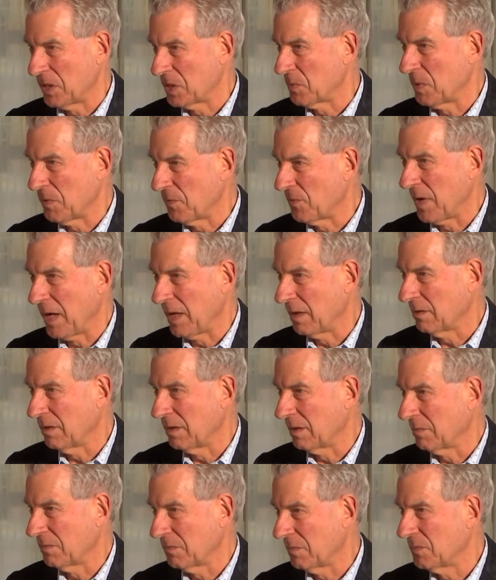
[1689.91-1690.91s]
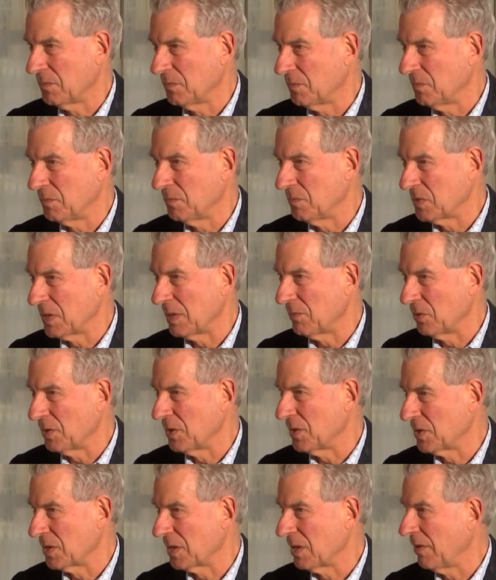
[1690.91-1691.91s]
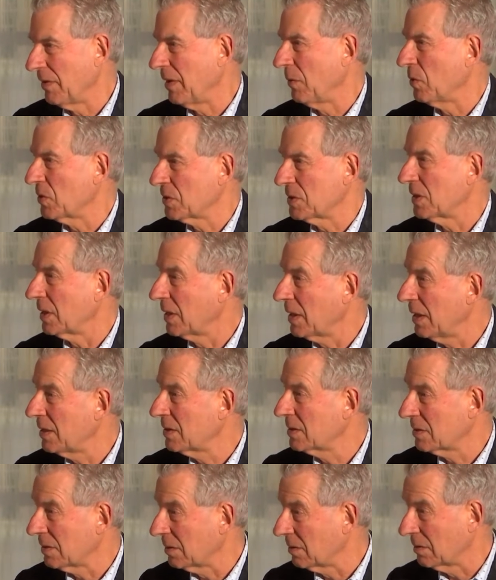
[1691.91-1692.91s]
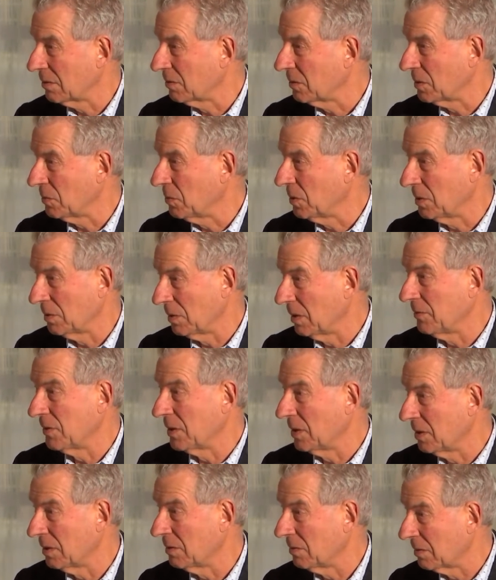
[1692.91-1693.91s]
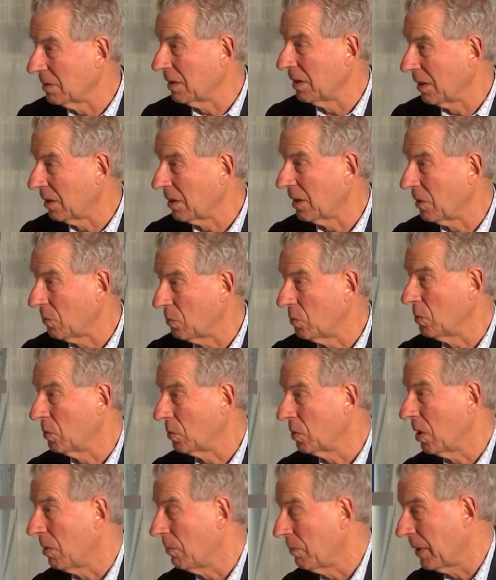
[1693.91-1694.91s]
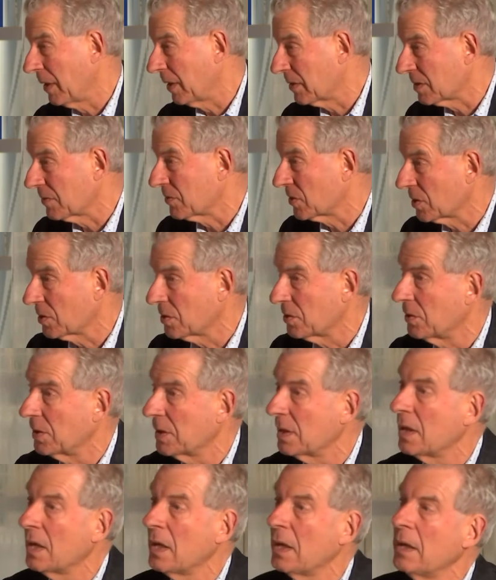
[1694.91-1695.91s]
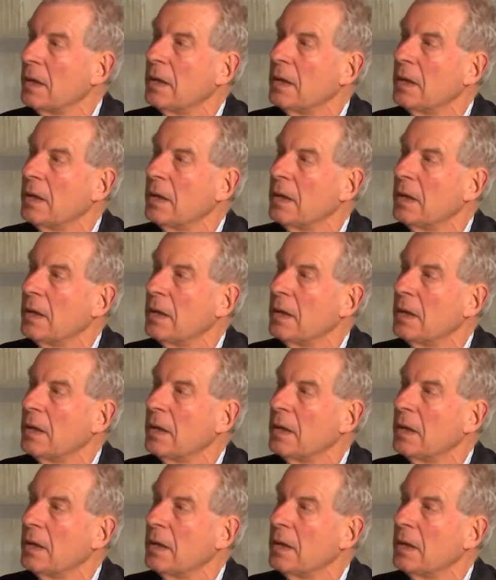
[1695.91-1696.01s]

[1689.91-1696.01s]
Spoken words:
Let's be frank, like several years ago that wasn't the case. We weren't living in, you know, kind of walled compounds of security.